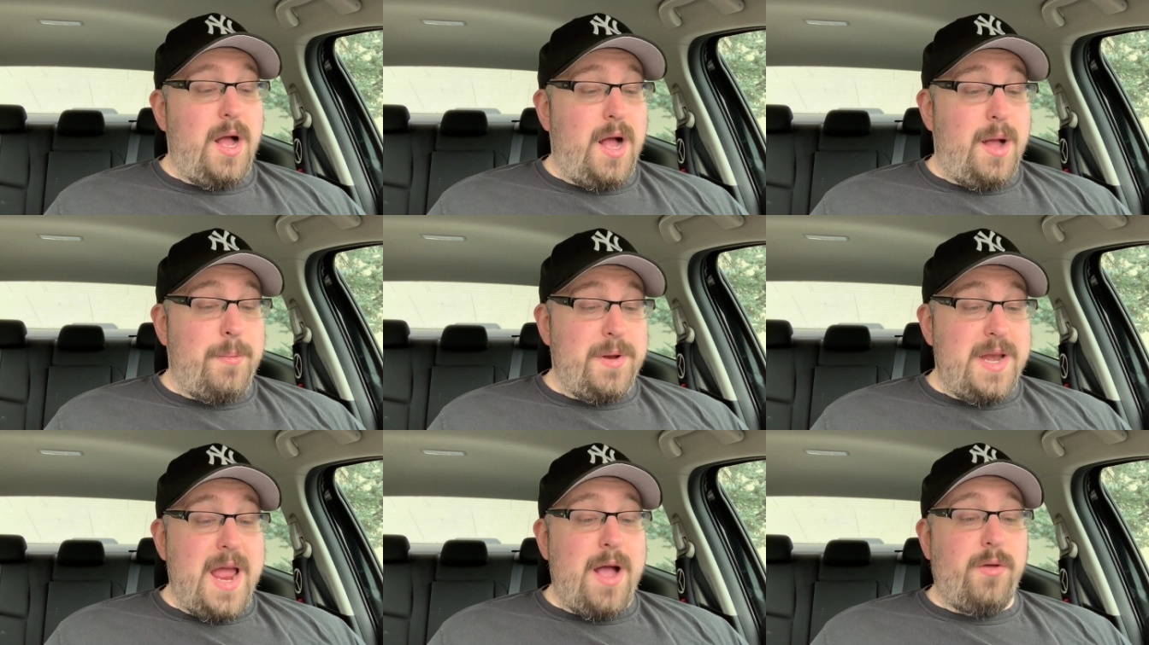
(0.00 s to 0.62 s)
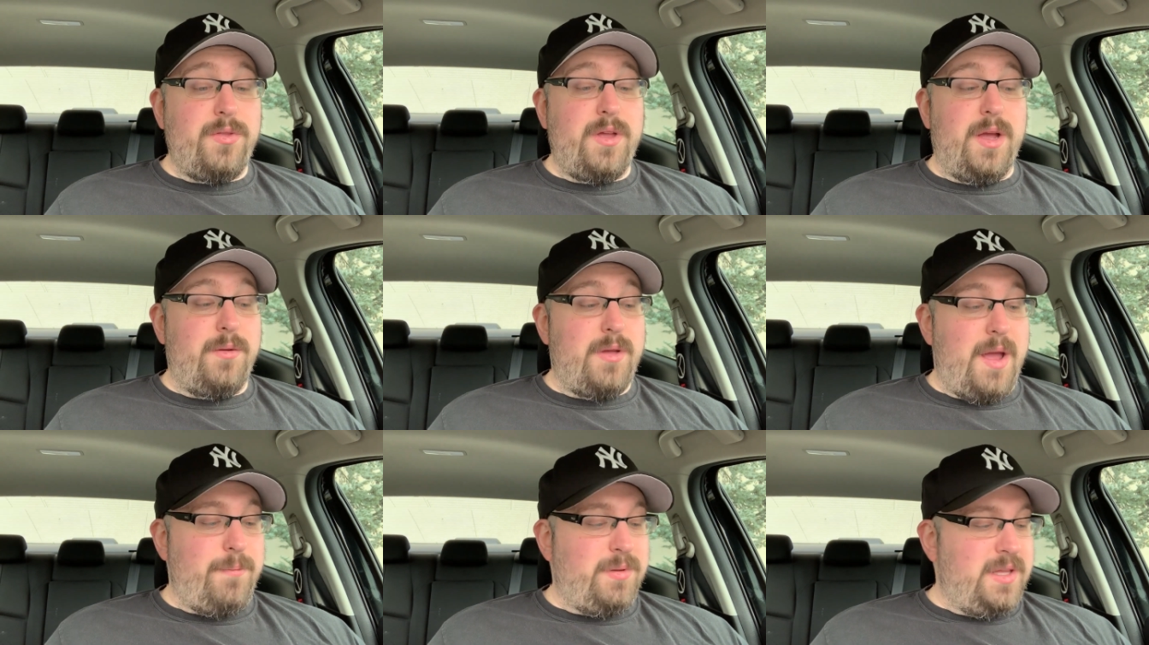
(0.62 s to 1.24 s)
Uh, but now,
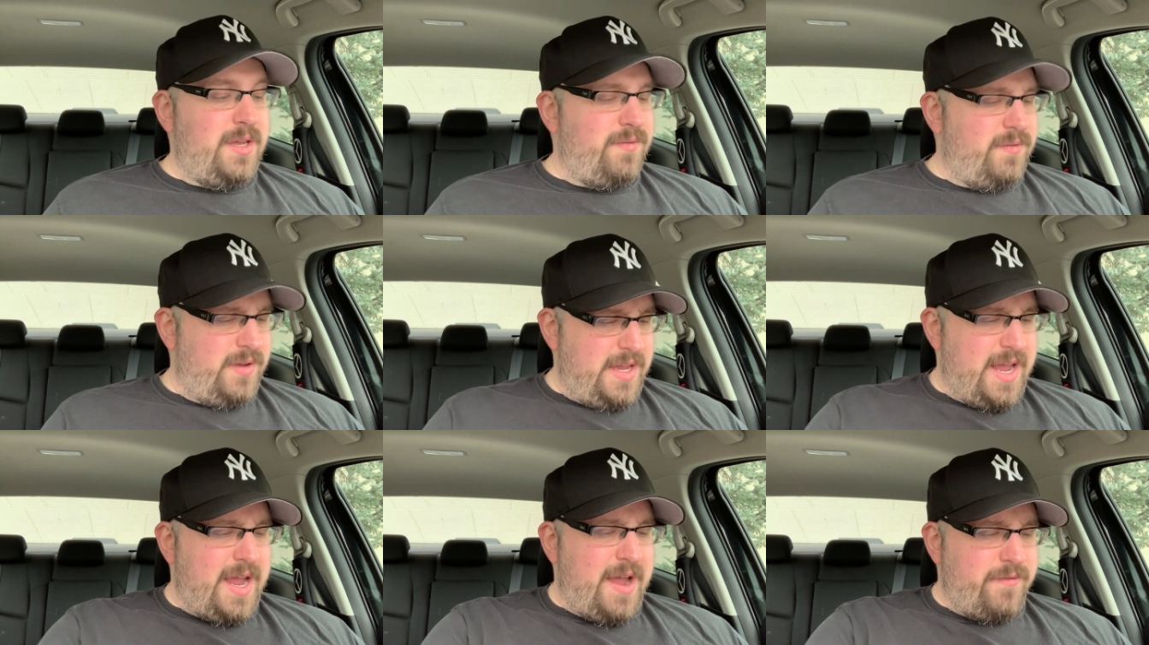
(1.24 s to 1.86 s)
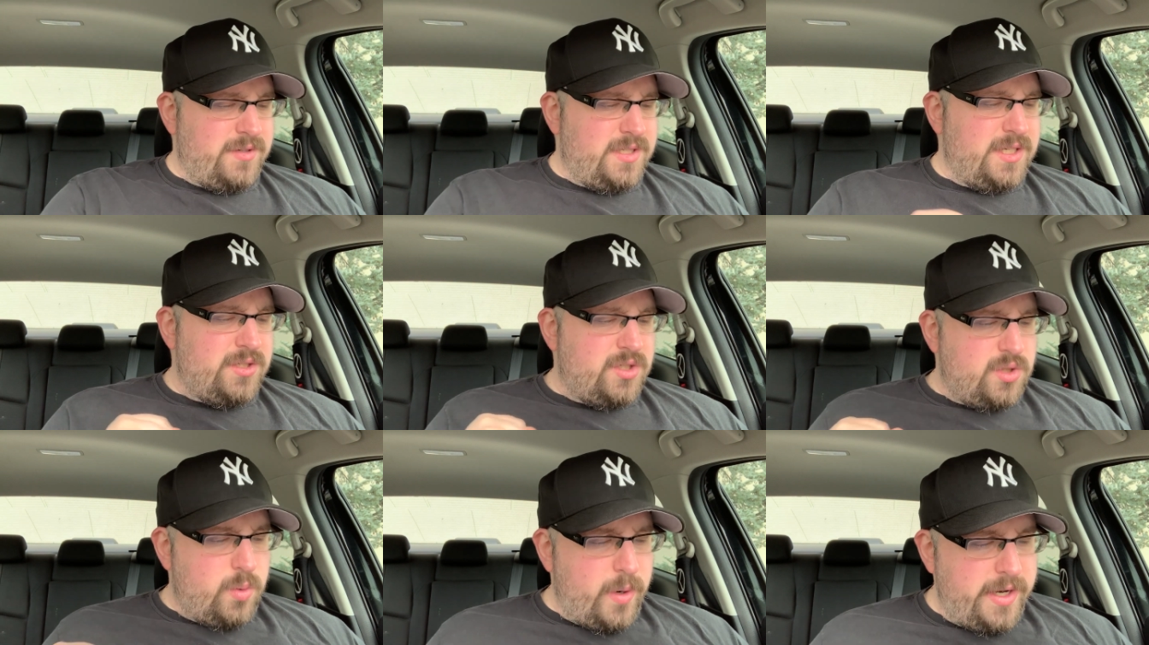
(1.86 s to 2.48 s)
uh, I believe, yeah, ever
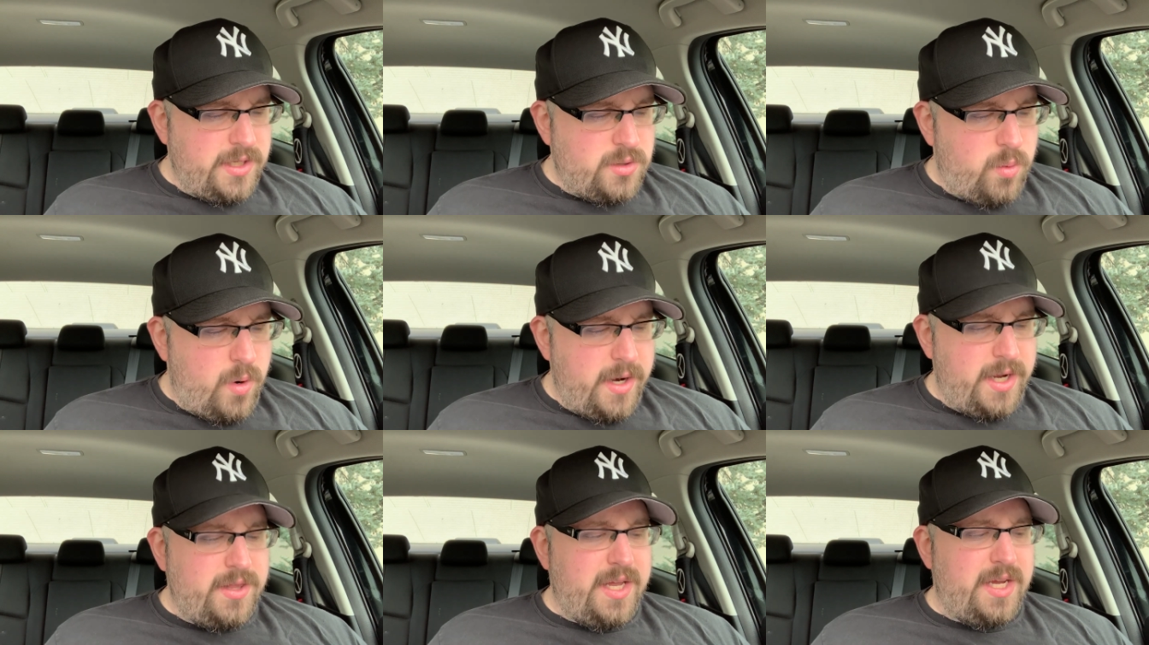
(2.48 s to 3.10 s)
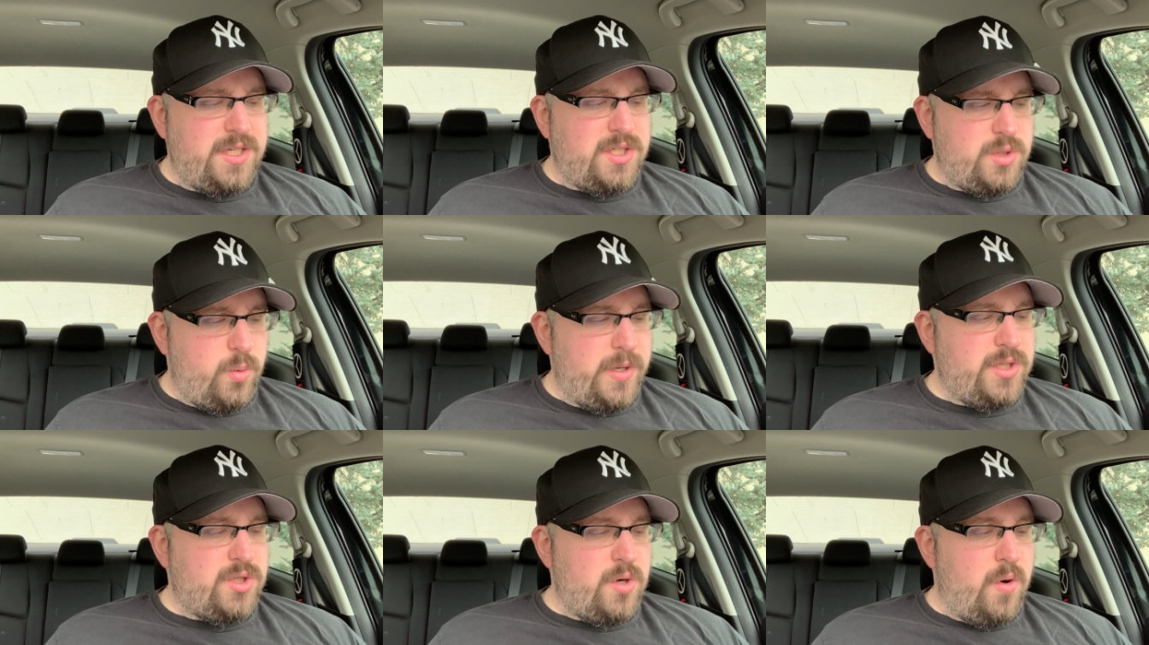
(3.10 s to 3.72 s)
since 2020, they
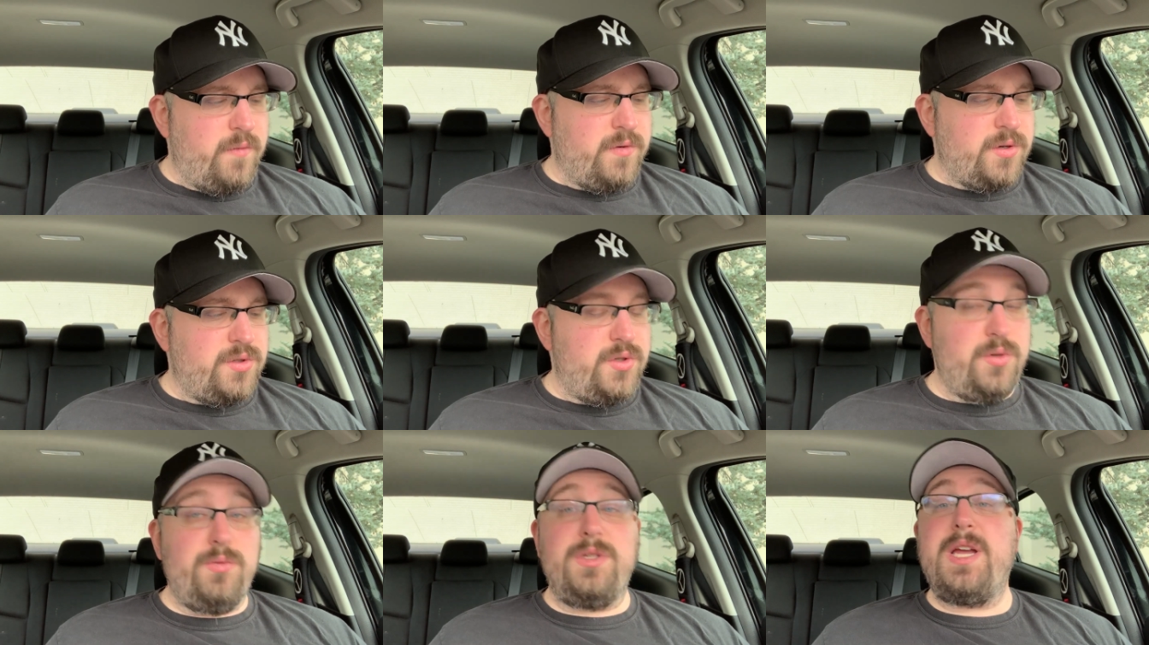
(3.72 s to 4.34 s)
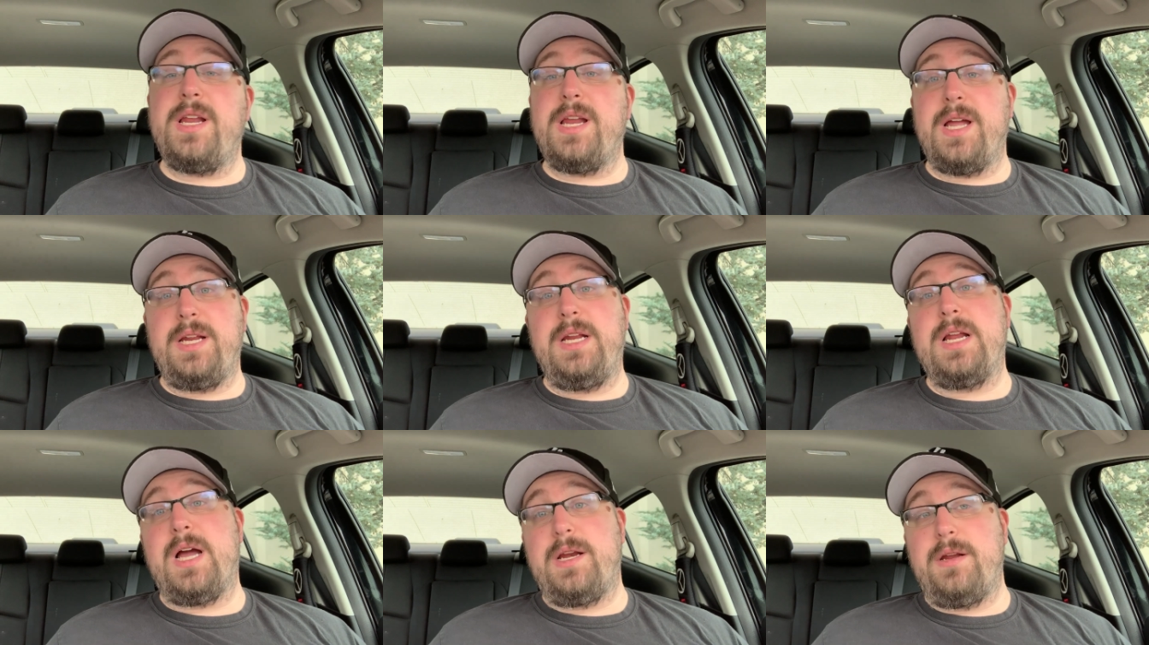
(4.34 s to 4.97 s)
switched over to
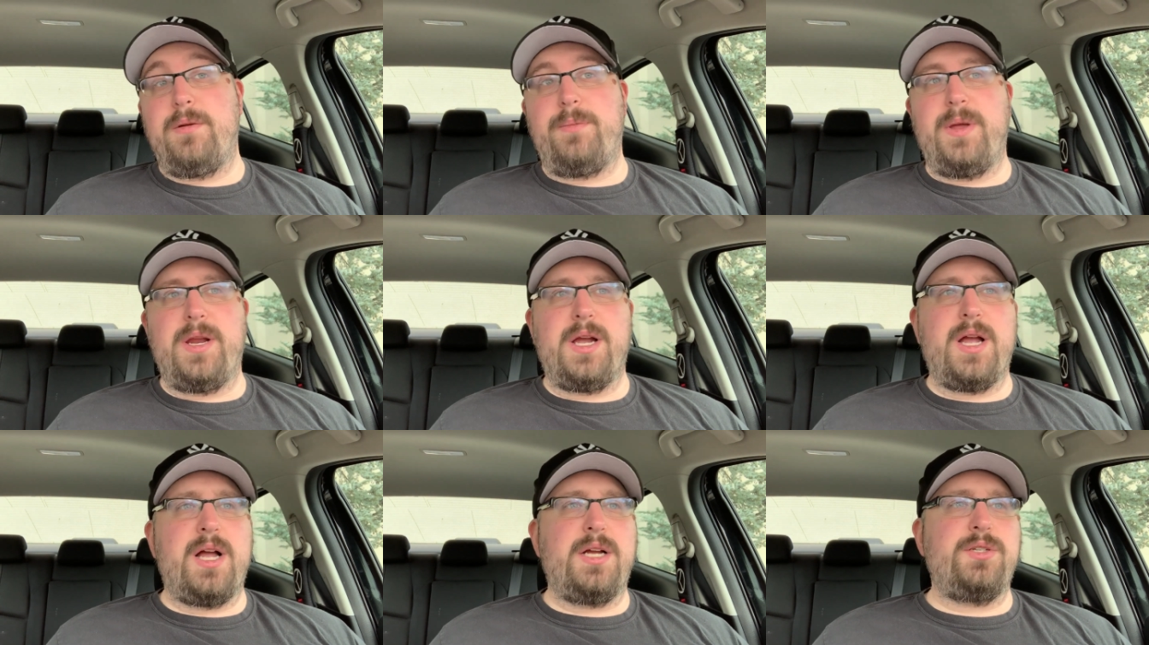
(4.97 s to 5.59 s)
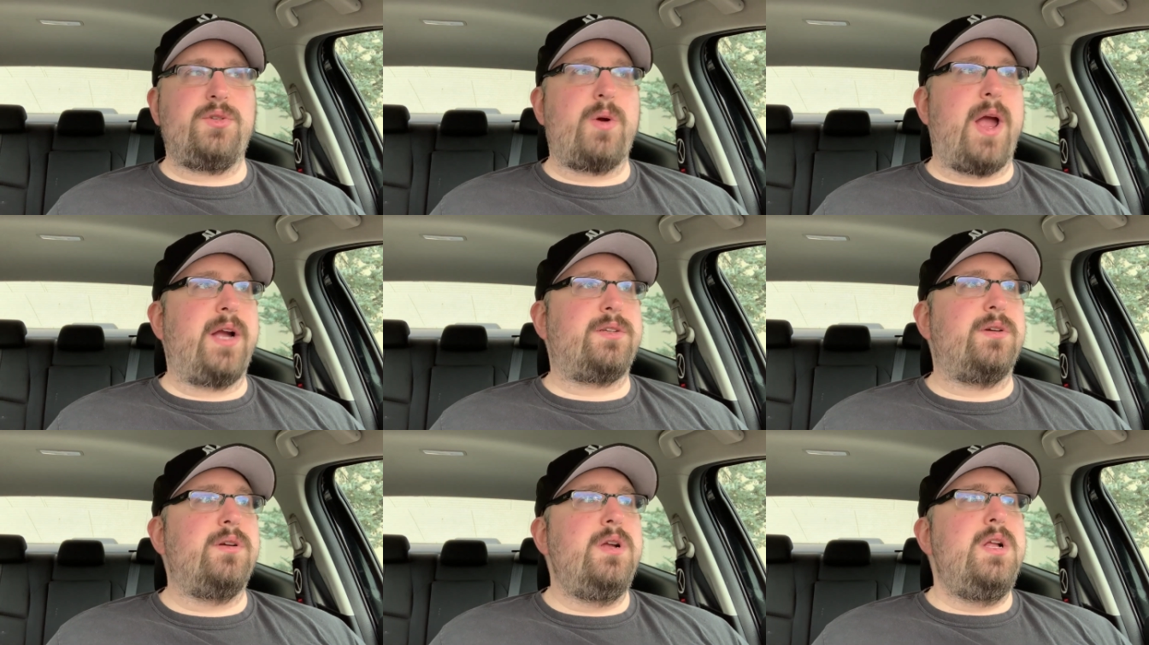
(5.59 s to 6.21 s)
1099 independent
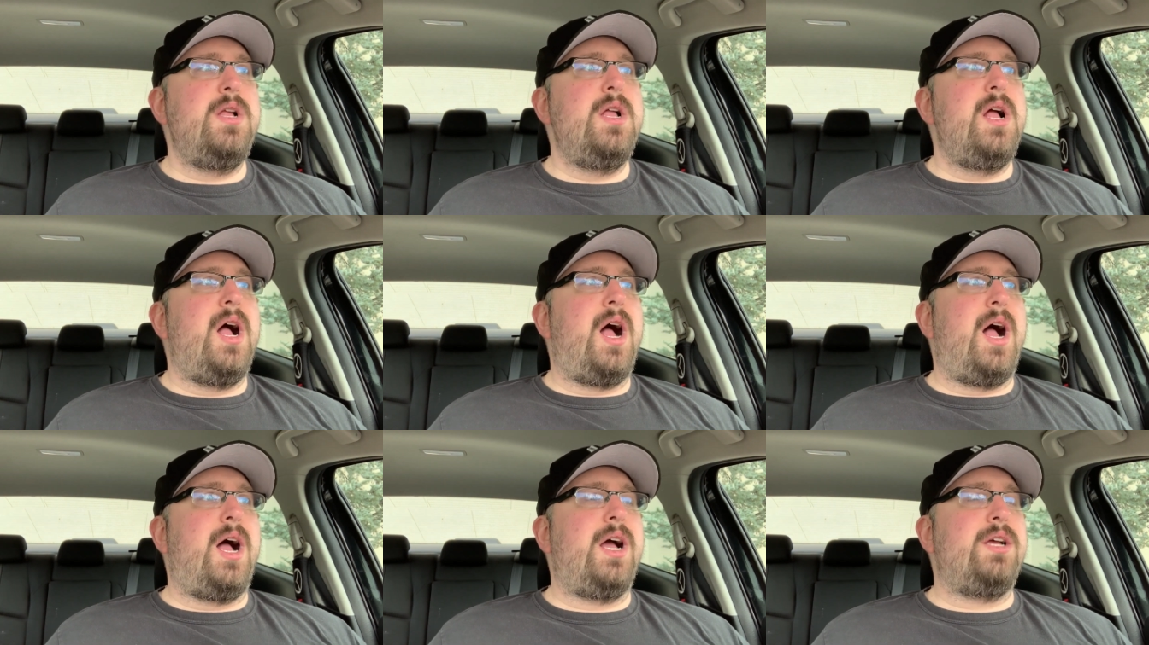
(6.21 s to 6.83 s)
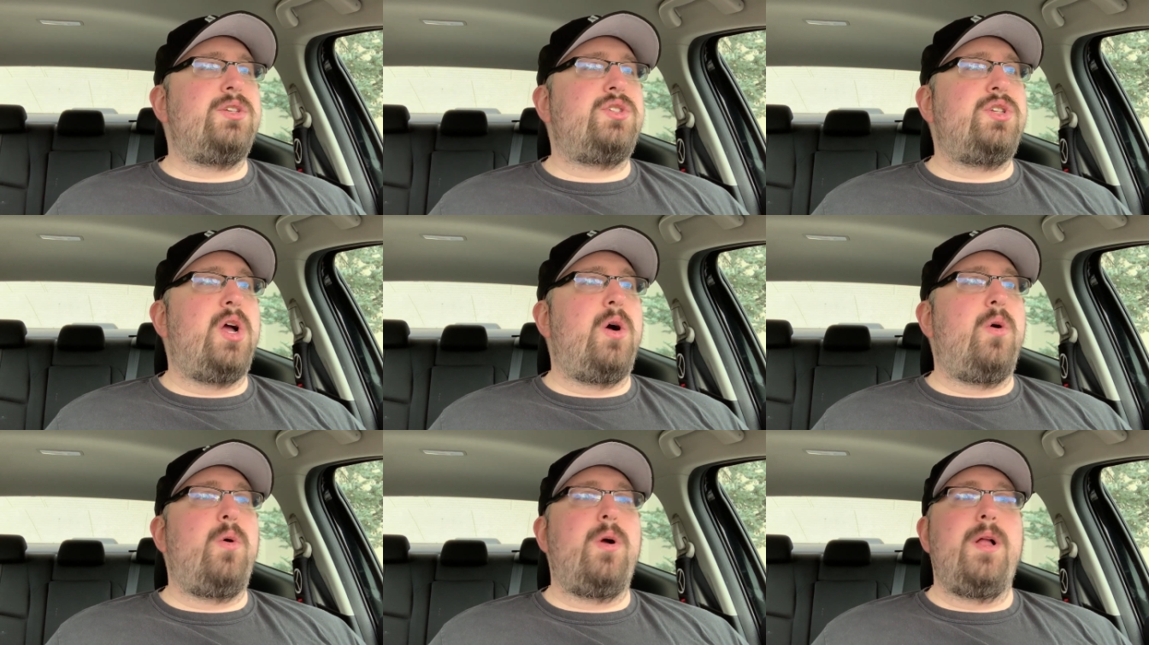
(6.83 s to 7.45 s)
contractor. Uh,
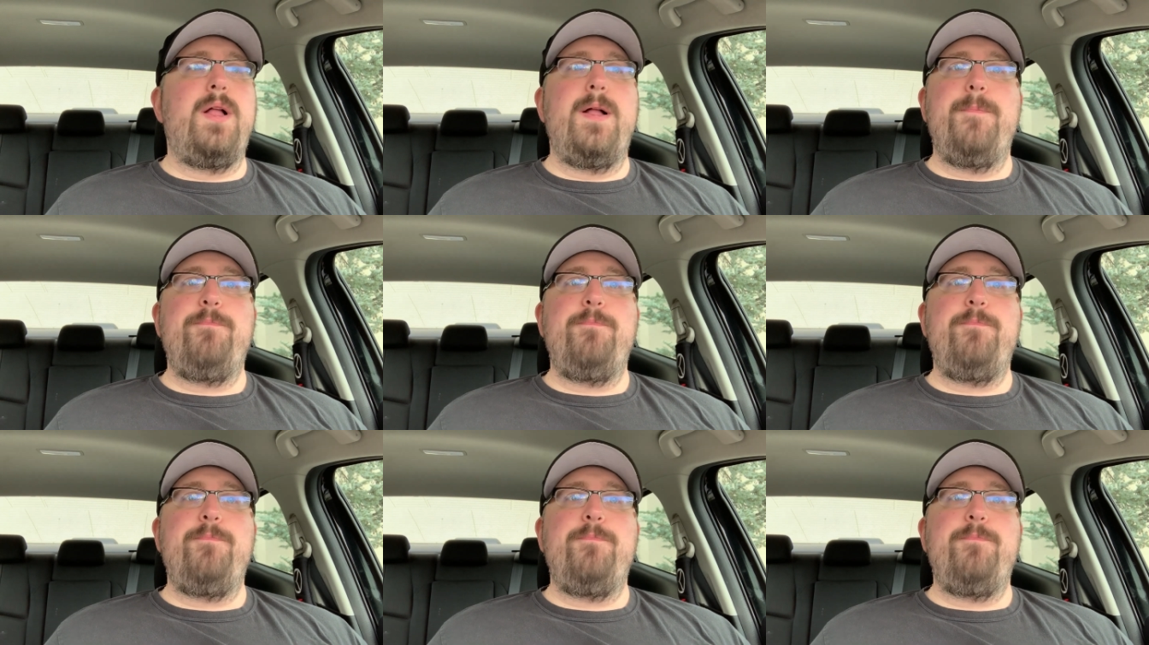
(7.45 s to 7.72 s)
so